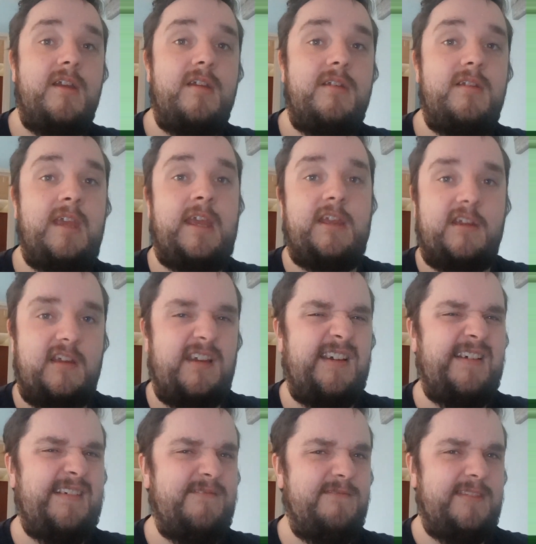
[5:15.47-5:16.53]

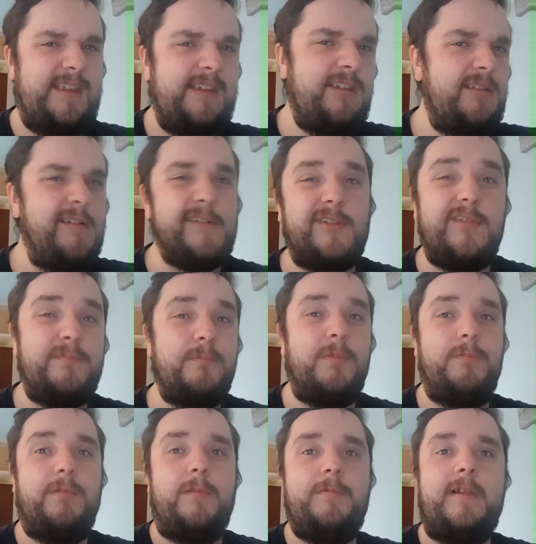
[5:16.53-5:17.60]
This is also
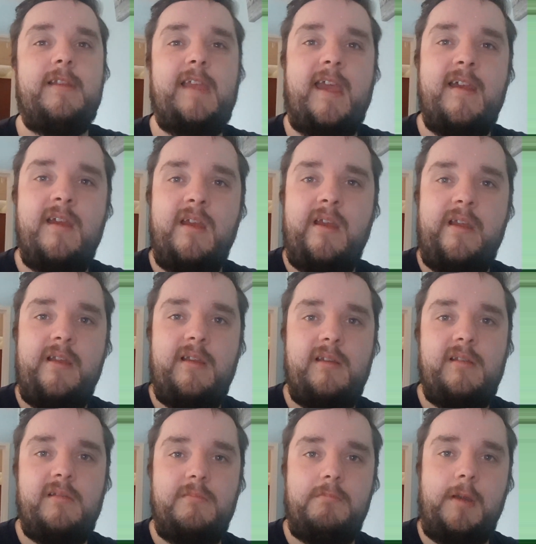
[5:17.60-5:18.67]
probably get
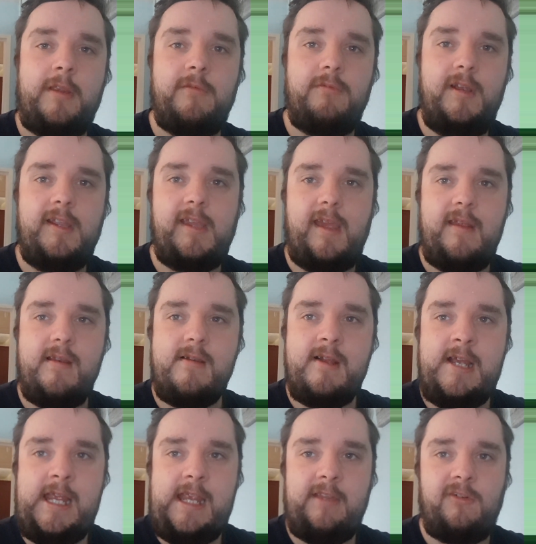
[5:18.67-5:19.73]
best way to get
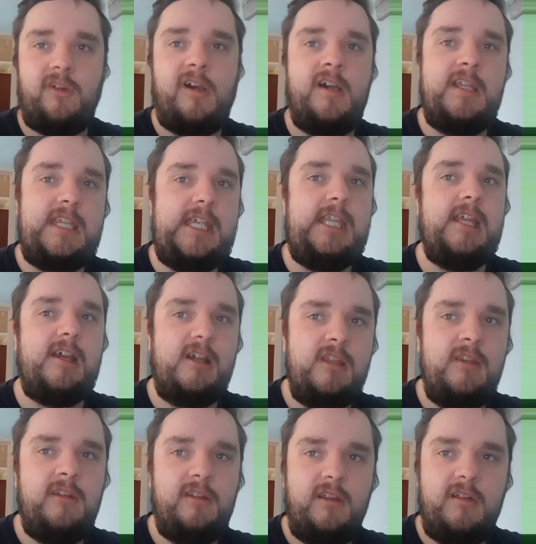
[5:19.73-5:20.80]
a signing
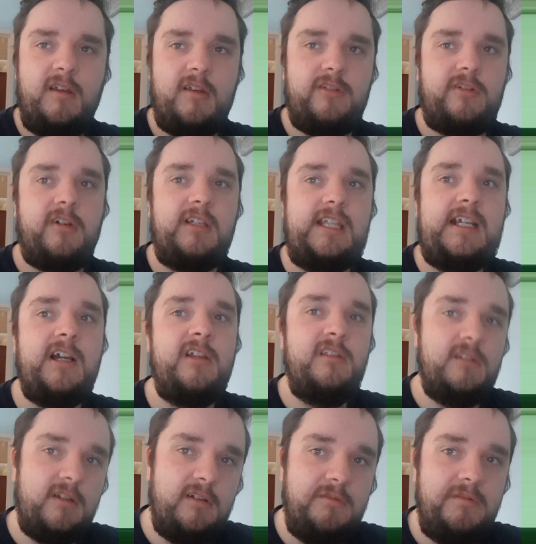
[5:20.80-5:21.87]

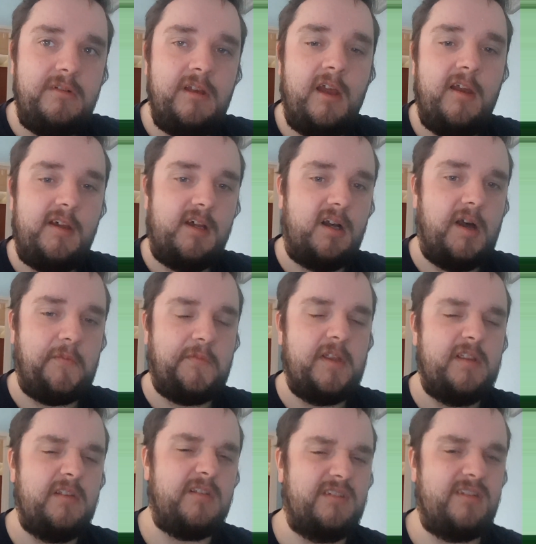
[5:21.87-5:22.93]
hundo of
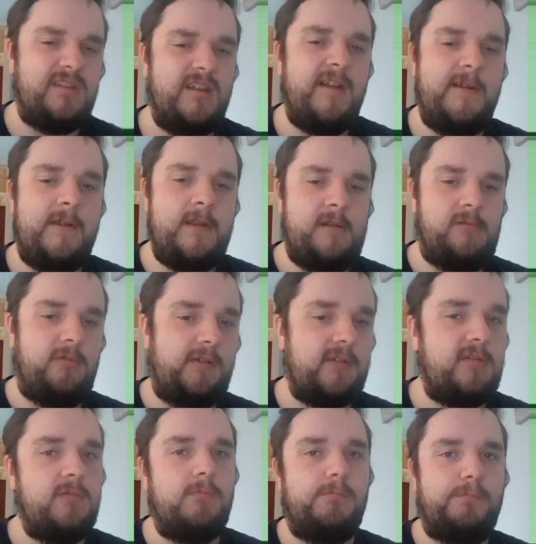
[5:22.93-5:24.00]
them,
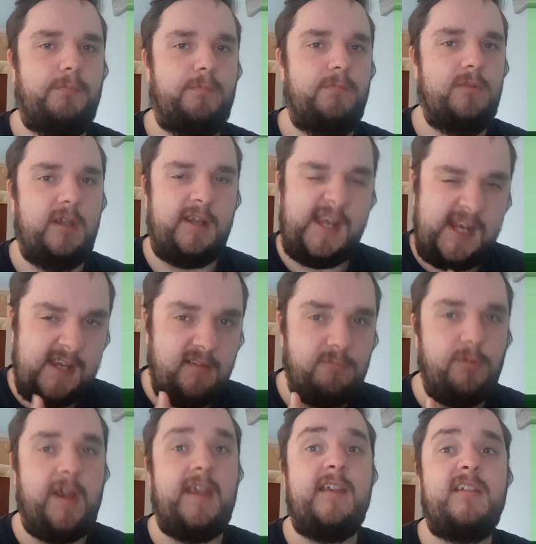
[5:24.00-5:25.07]
which
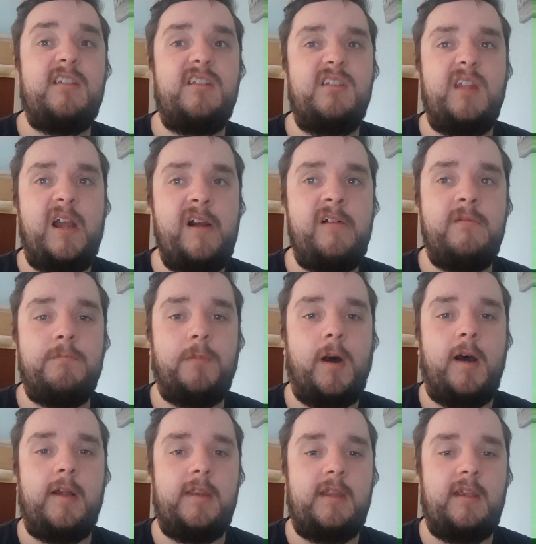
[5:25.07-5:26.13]
is known
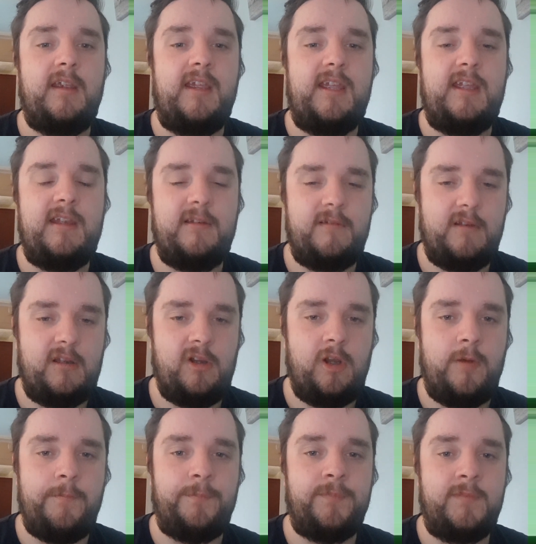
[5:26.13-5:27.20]
by the
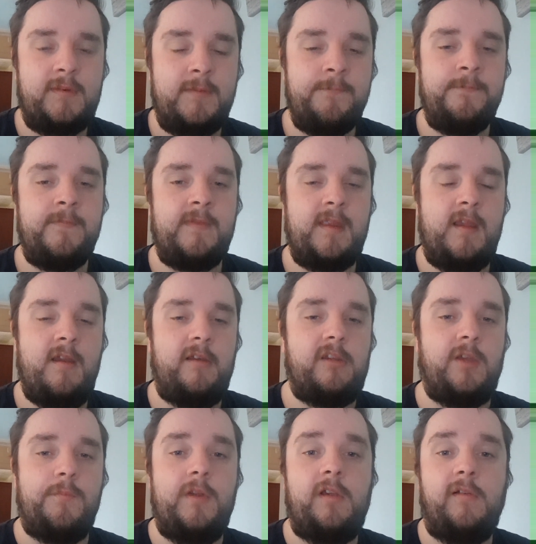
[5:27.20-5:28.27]

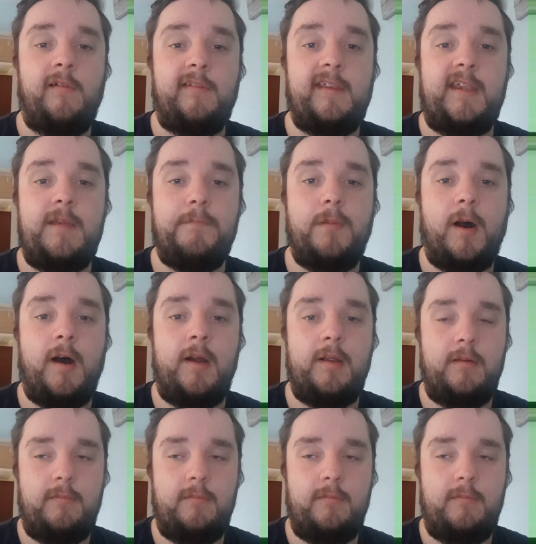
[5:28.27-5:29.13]
community by